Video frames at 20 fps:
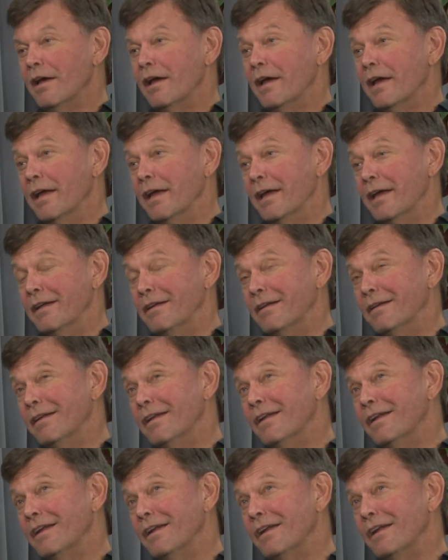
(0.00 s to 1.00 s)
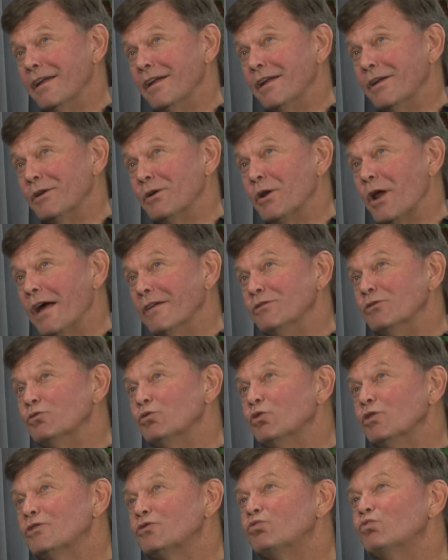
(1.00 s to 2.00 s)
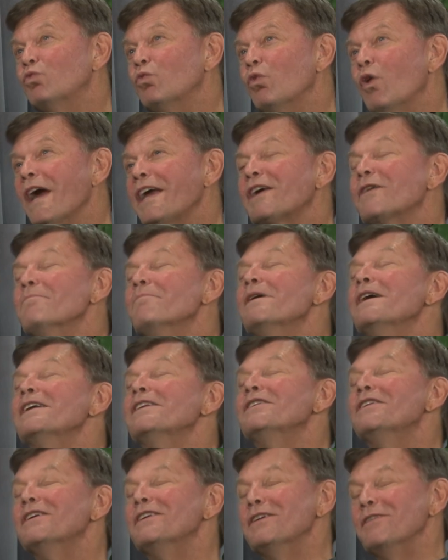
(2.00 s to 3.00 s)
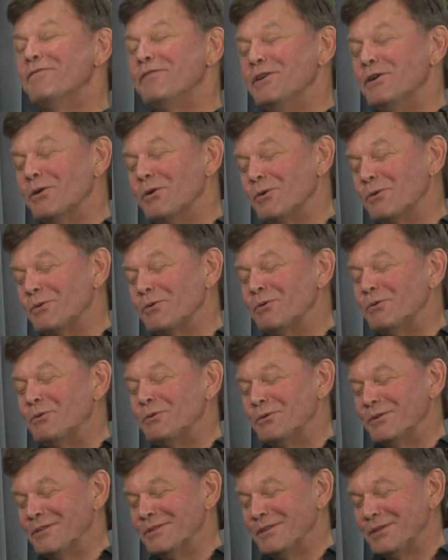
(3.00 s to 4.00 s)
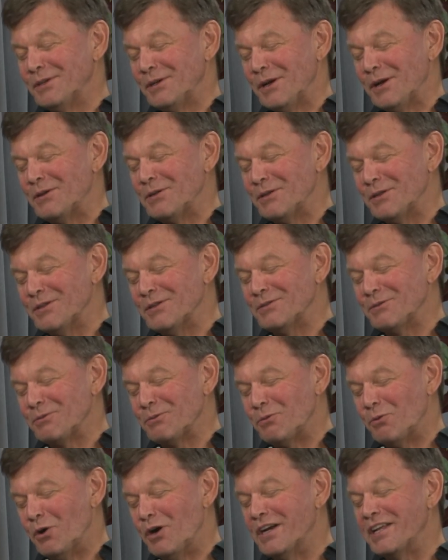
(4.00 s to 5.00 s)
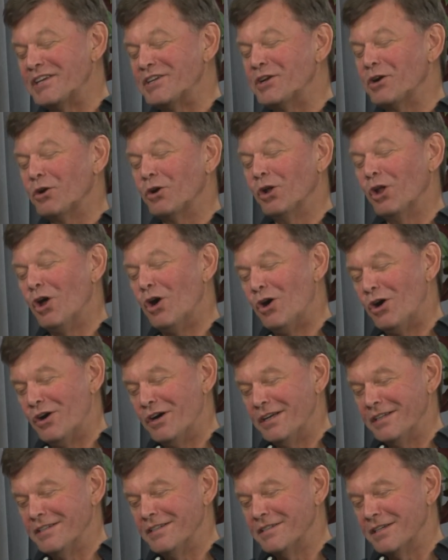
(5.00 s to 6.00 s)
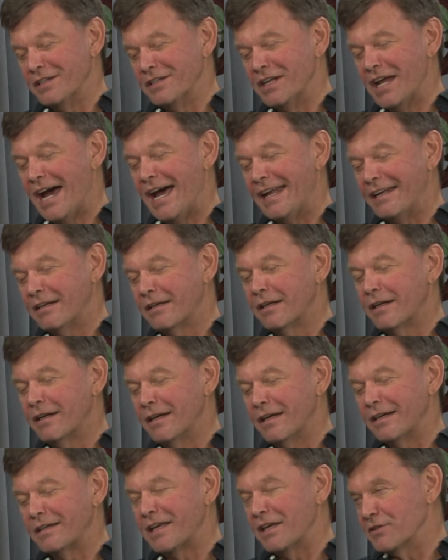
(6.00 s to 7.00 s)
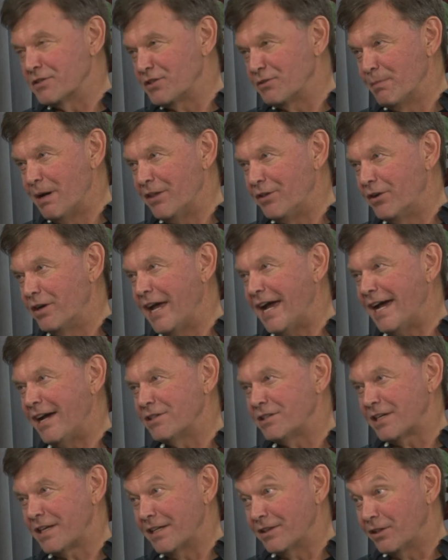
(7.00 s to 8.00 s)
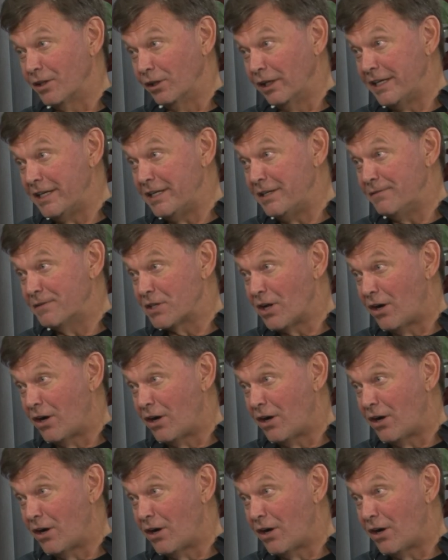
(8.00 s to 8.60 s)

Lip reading: And recommended if you're wanting your lawn to not get smothered out, to get the leaves off